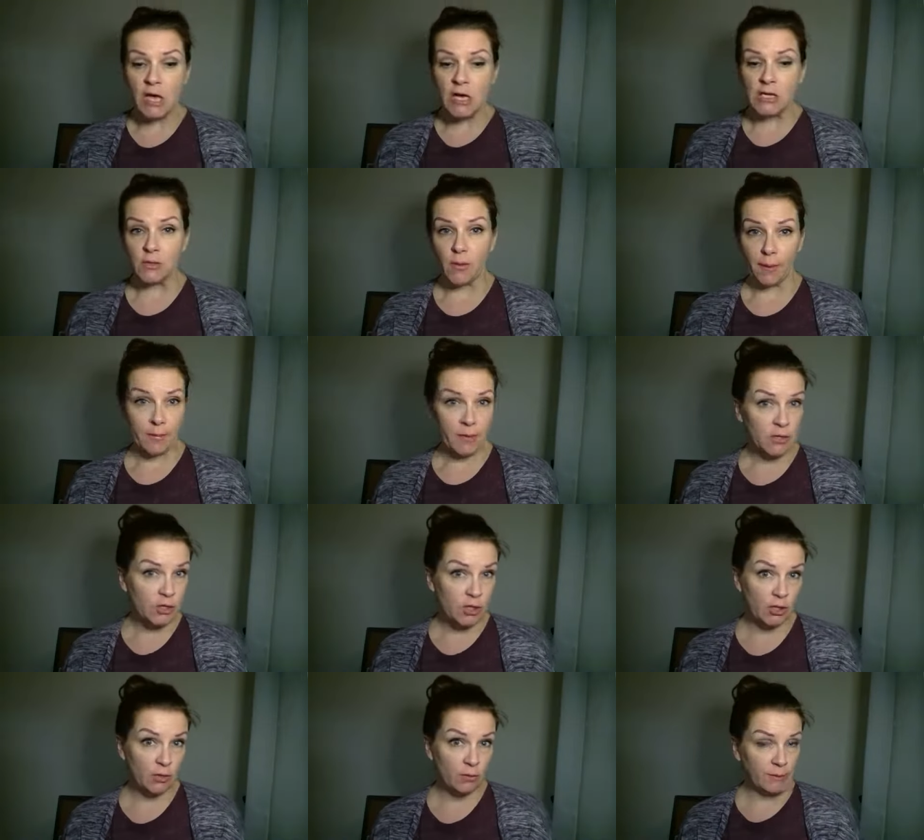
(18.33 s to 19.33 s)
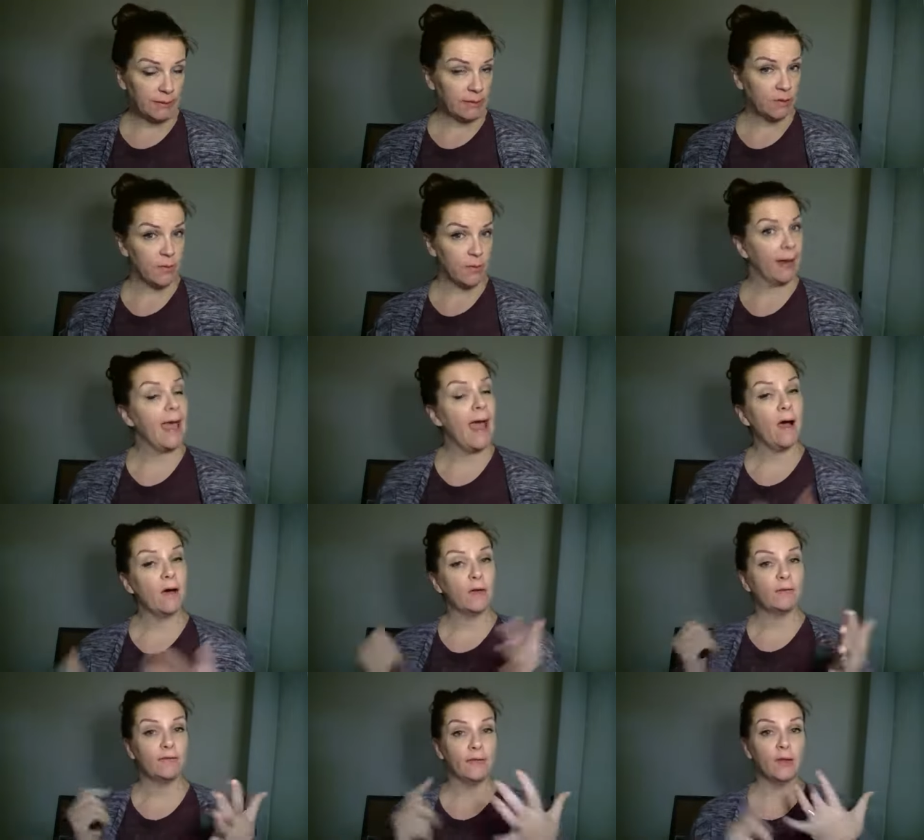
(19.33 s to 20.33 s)
So I'm going to show you really quick how
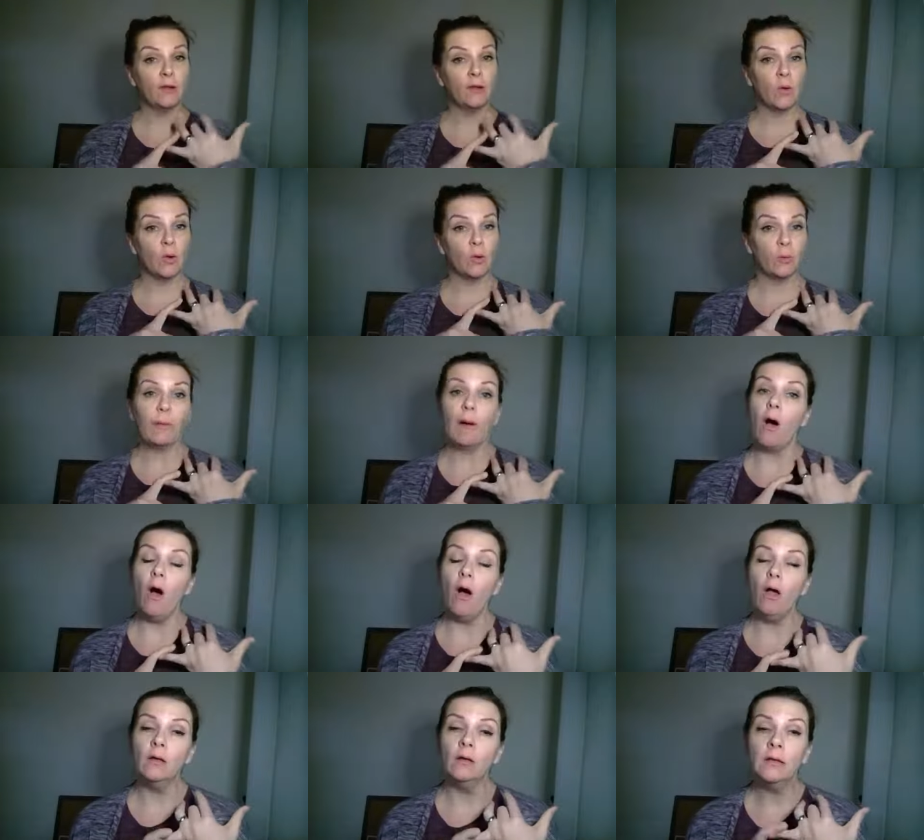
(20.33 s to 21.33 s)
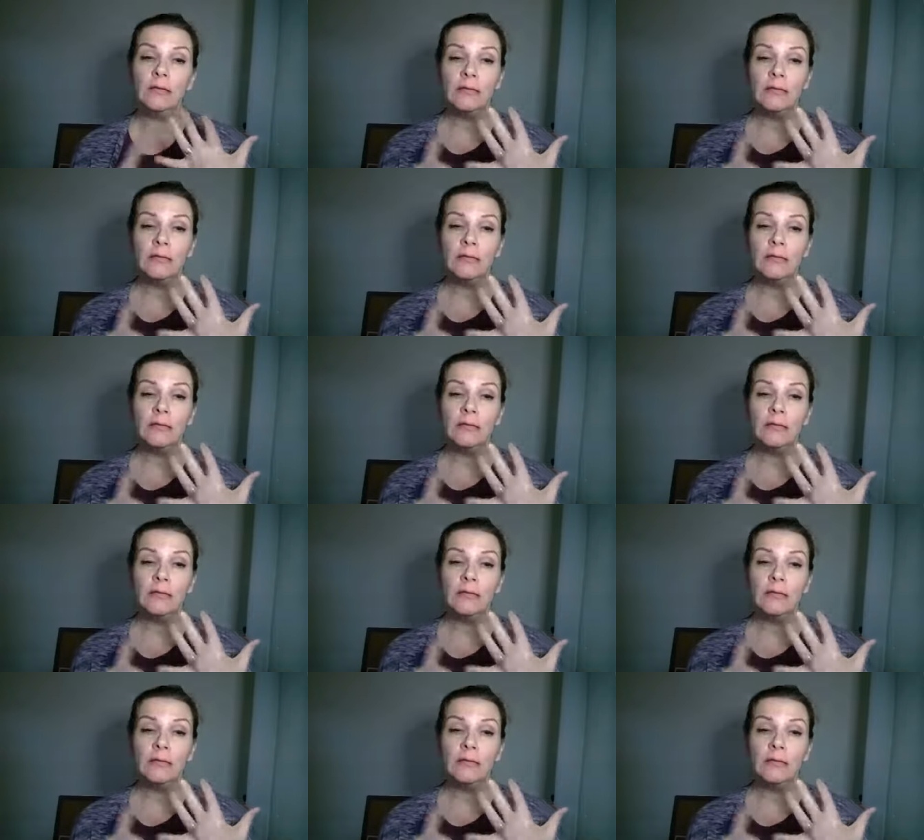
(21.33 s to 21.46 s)
to fill a roller ball,